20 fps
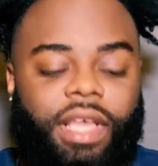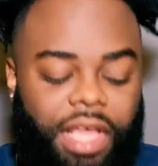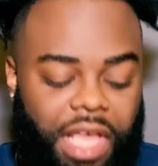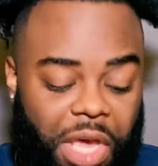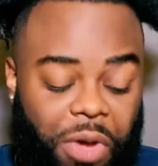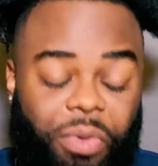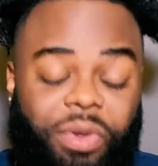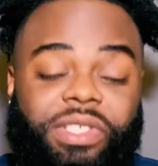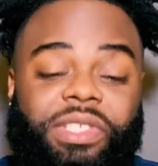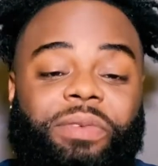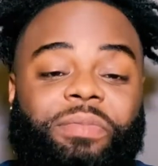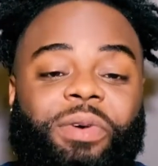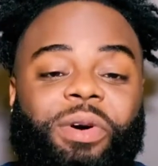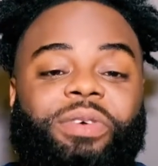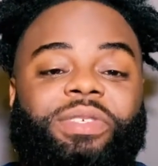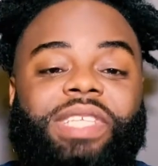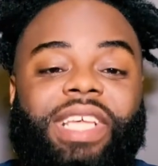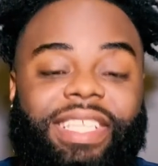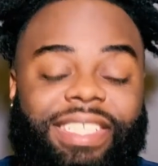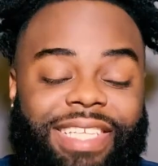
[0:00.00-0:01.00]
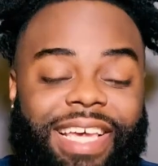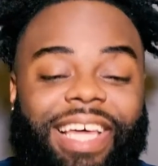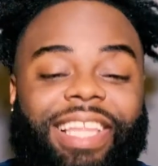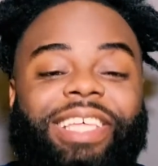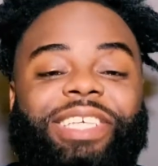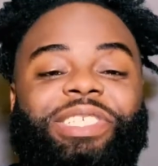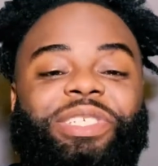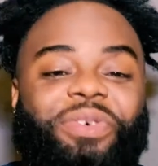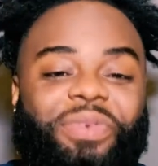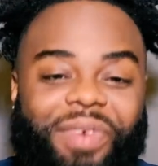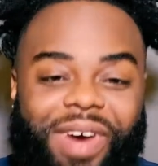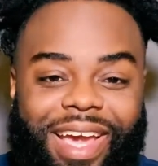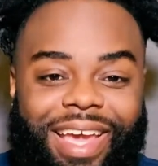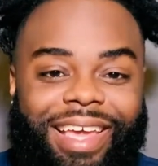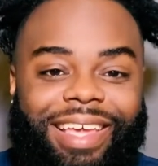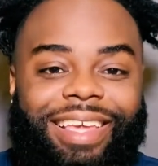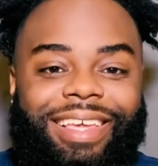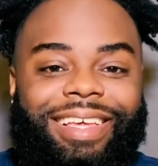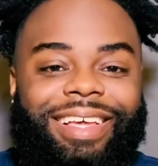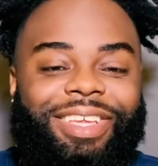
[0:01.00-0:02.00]
It was the most intelligent
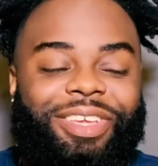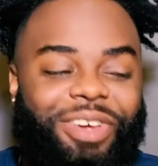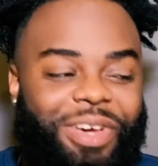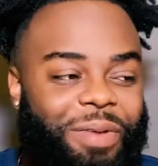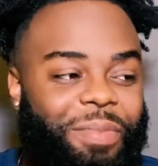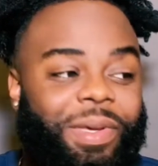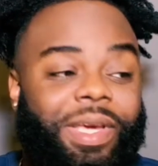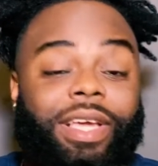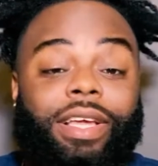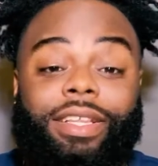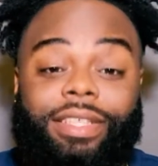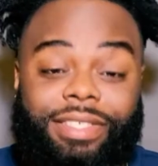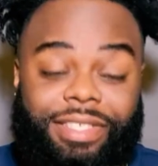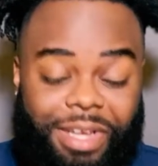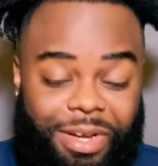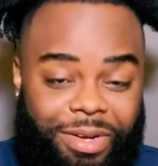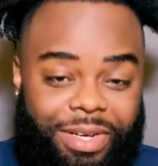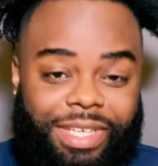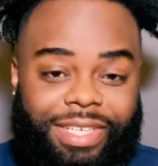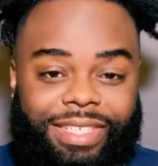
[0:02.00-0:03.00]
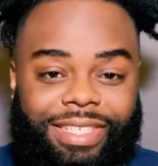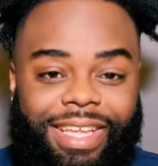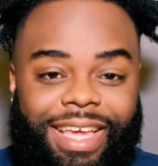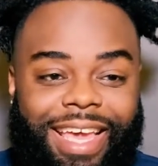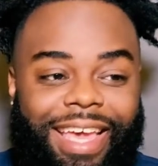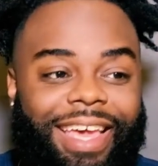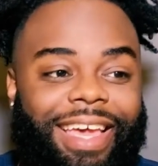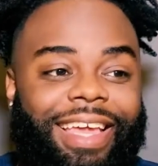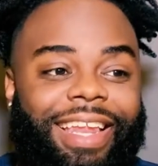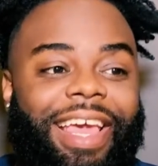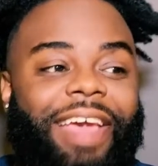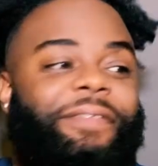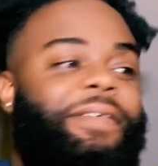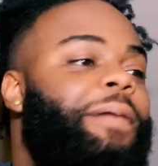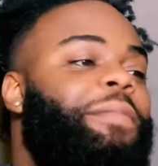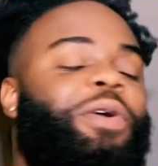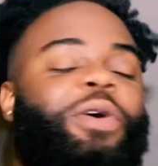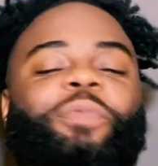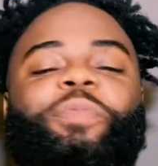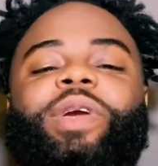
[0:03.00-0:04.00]
way you could be insulted. And if
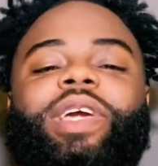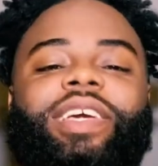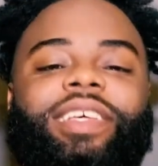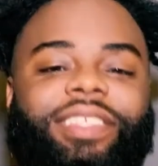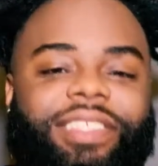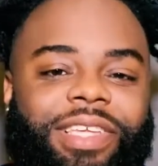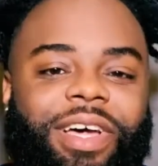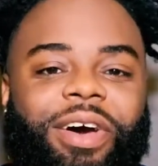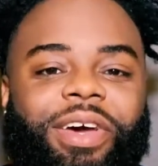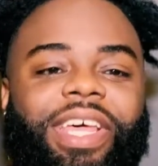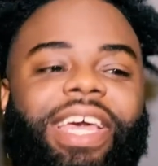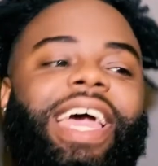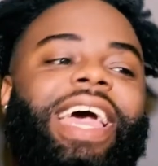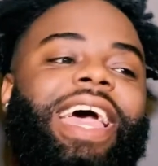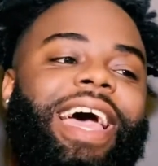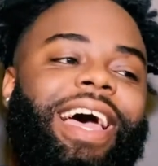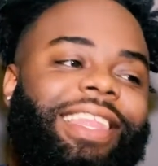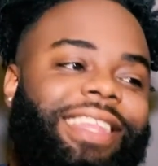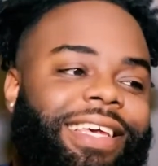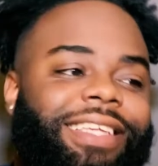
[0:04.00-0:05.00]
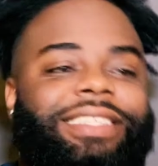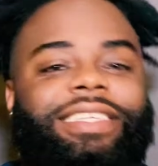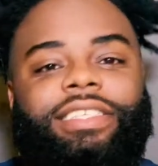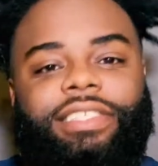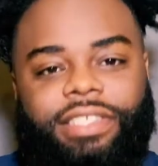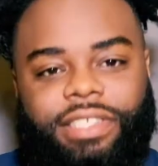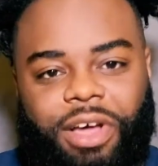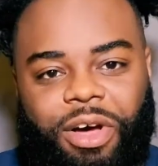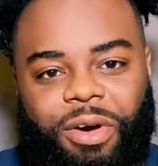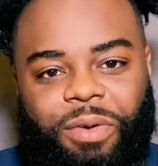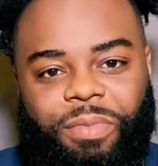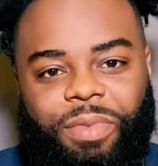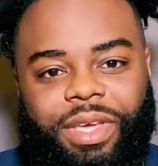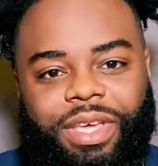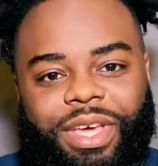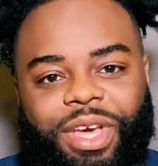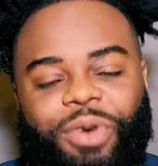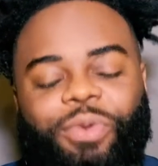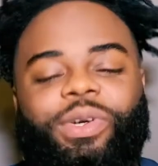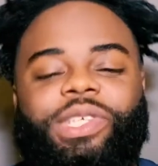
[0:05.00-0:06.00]
I'm gonna be insulted, at least insult
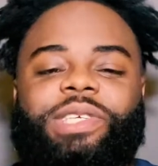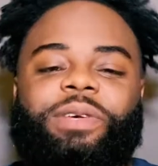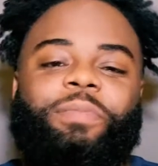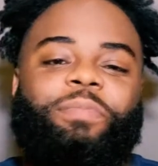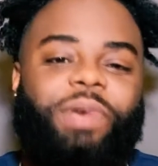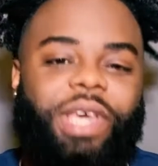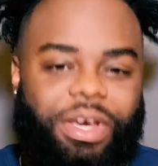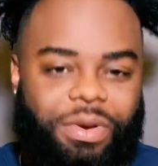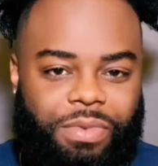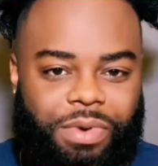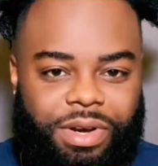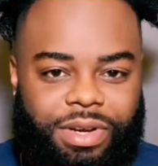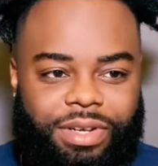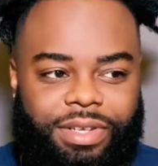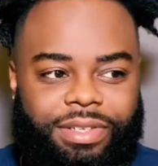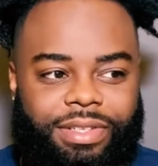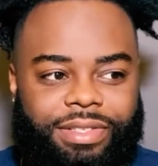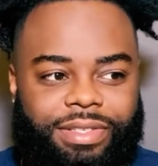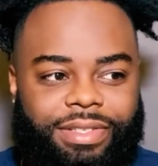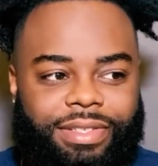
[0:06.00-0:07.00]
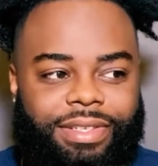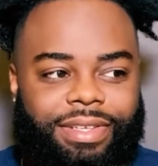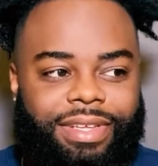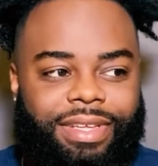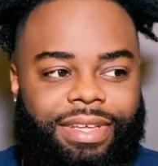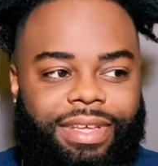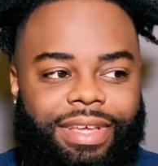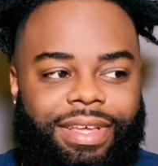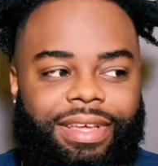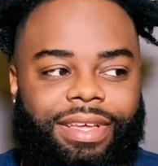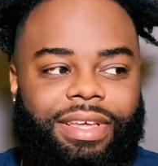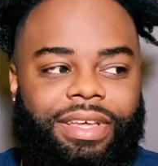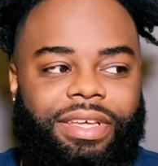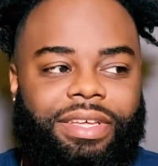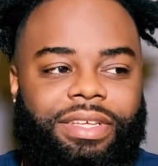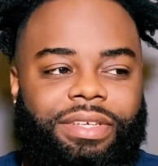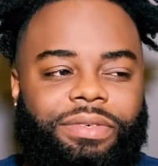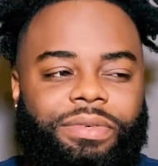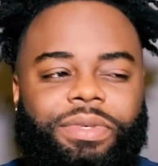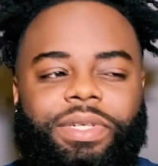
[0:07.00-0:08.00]
me with some big words,
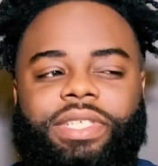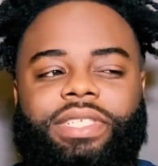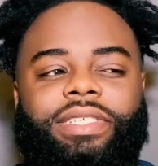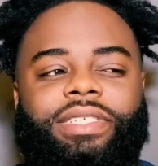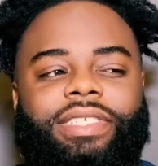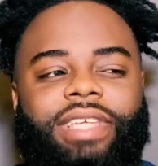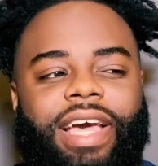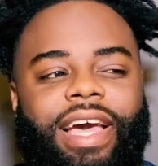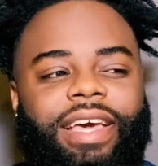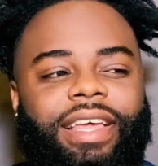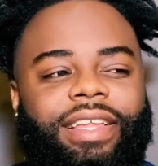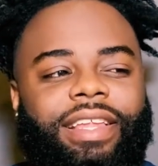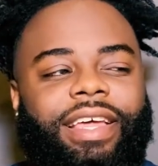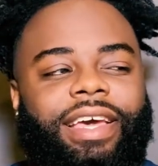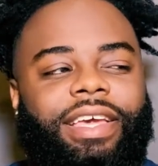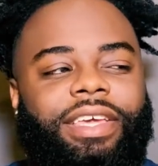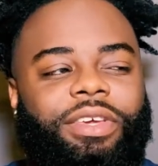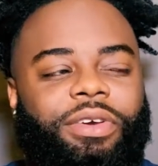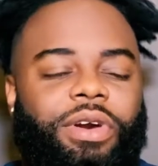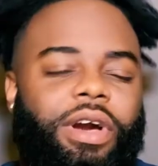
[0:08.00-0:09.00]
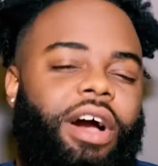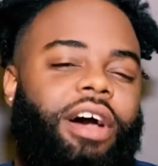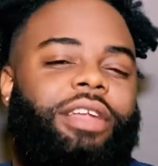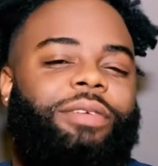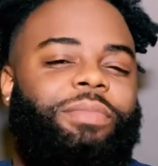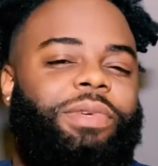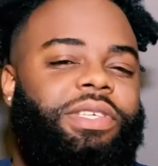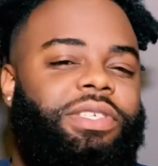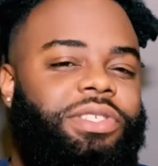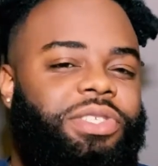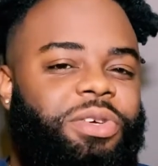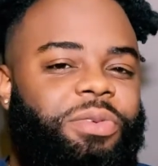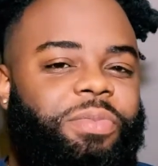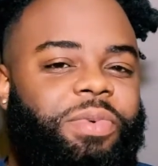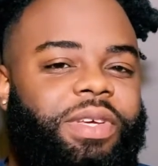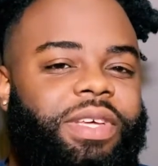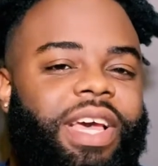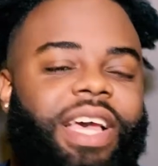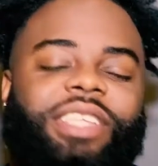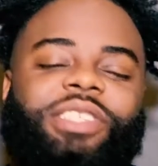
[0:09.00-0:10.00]
which is kind of like you calling me
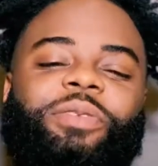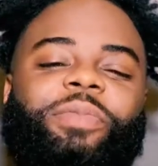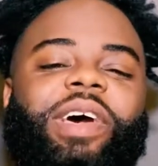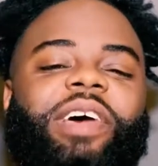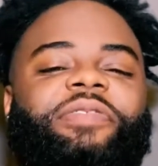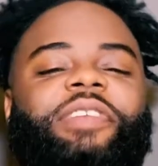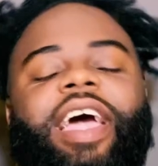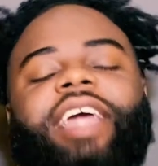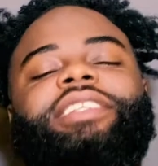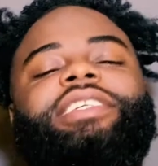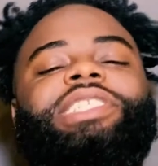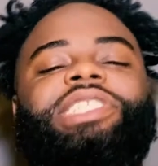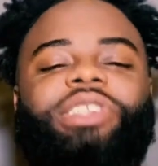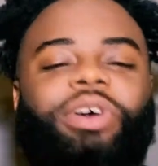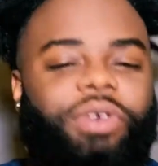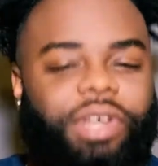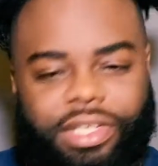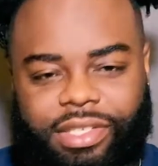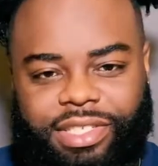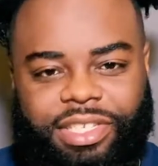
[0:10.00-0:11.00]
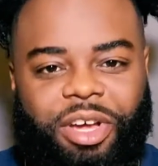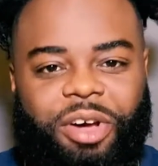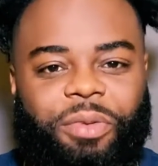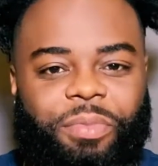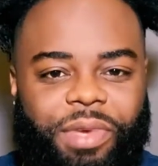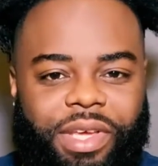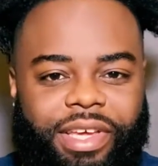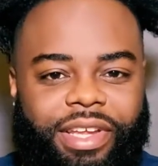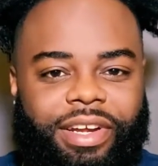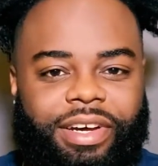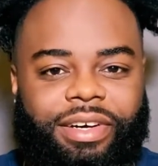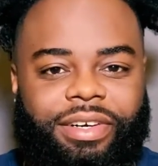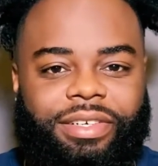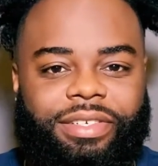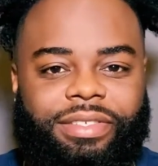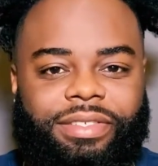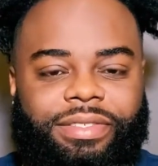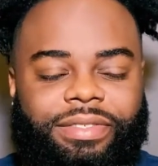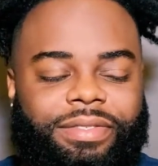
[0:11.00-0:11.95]
stupid. So matter of fact, just don't insult me at all.